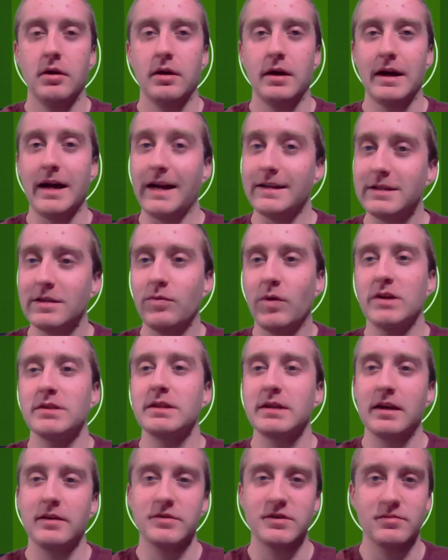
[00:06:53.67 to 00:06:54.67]
And I did want to
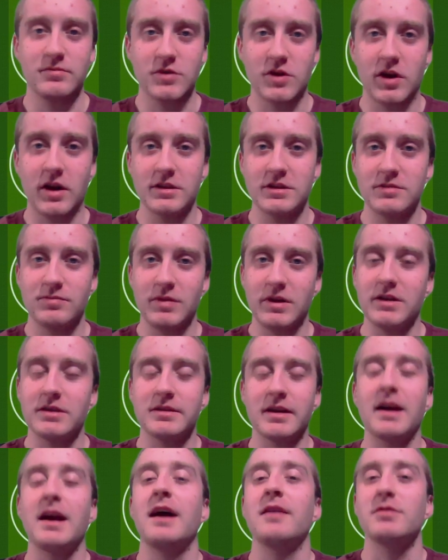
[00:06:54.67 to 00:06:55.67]
give some thoughts because
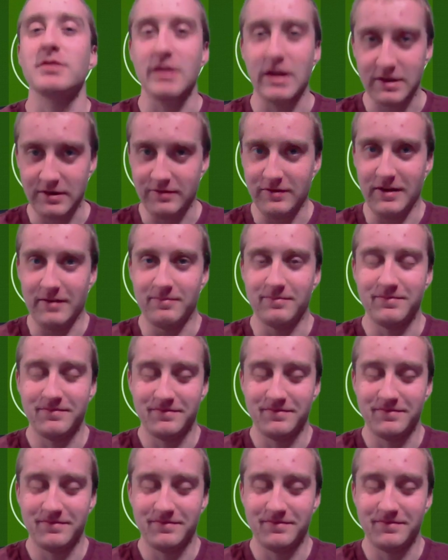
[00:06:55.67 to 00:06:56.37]
I have a lot of them.